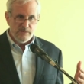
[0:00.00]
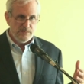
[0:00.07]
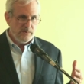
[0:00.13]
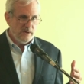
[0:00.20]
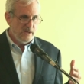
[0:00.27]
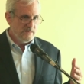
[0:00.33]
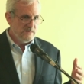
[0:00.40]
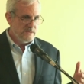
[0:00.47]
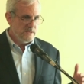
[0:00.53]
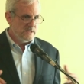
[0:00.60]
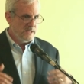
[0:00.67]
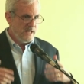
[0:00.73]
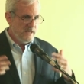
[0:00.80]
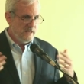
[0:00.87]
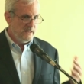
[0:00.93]
the problems is
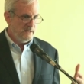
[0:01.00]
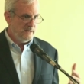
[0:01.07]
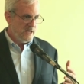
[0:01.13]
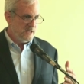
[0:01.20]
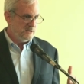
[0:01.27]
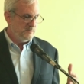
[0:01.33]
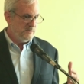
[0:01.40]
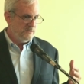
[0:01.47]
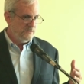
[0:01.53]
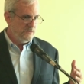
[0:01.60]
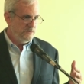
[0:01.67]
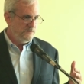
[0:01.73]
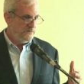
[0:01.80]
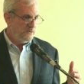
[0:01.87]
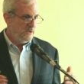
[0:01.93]
likely not to be
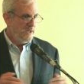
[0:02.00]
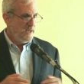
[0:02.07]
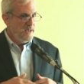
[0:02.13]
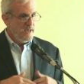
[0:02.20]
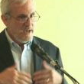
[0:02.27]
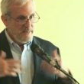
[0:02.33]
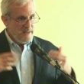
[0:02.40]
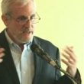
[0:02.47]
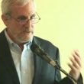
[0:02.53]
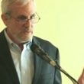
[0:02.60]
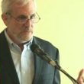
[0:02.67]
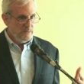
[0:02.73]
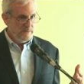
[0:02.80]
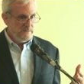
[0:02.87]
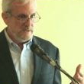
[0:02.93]
fruitful. And that's
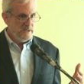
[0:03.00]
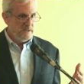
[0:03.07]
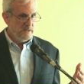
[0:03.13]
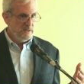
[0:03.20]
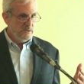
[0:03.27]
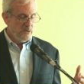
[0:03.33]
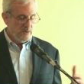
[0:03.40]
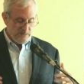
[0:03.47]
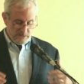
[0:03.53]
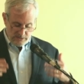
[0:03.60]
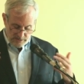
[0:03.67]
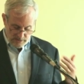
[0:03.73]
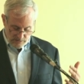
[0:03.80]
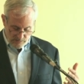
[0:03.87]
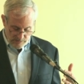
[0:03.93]
what we've seen in Europe. So
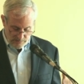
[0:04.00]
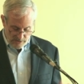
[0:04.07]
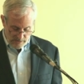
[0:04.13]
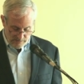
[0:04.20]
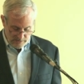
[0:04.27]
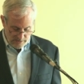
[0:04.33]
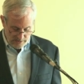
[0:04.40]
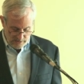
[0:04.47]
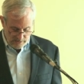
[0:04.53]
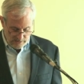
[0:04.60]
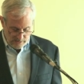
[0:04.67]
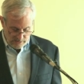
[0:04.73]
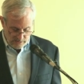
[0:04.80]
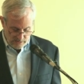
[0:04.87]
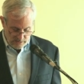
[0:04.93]
then we probably need
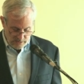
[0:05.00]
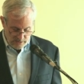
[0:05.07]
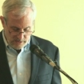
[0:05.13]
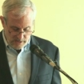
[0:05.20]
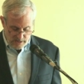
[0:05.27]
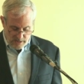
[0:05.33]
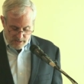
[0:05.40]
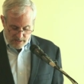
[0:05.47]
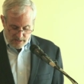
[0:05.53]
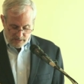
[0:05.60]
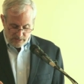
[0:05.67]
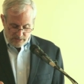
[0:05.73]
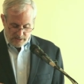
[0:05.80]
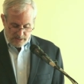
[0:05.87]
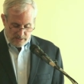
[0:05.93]
to look, uh,
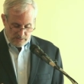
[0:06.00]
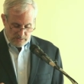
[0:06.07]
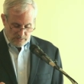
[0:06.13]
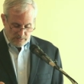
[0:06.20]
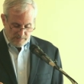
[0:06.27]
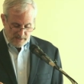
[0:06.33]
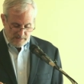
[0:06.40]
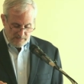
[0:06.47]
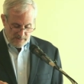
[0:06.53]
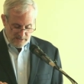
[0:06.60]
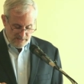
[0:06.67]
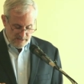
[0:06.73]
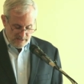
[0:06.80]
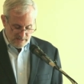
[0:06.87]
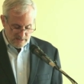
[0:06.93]
look elsewhere. My, my
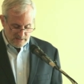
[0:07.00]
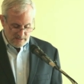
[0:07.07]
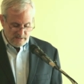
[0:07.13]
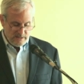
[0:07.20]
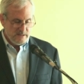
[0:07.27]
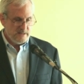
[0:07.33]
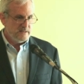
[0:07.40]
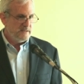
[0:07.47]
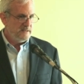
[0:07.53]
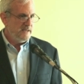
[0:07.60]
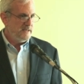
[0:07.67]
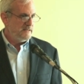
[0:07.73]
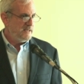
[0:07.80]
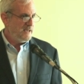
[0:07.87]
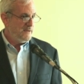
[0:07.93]
thesis is that
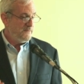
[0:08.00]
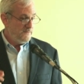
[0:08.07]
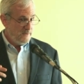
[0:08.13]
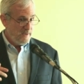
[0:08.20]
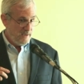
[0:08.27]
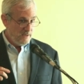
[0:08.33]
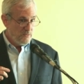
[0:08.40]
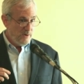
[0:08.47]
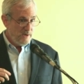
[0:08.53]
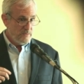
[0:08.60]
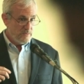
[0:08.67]
states have a great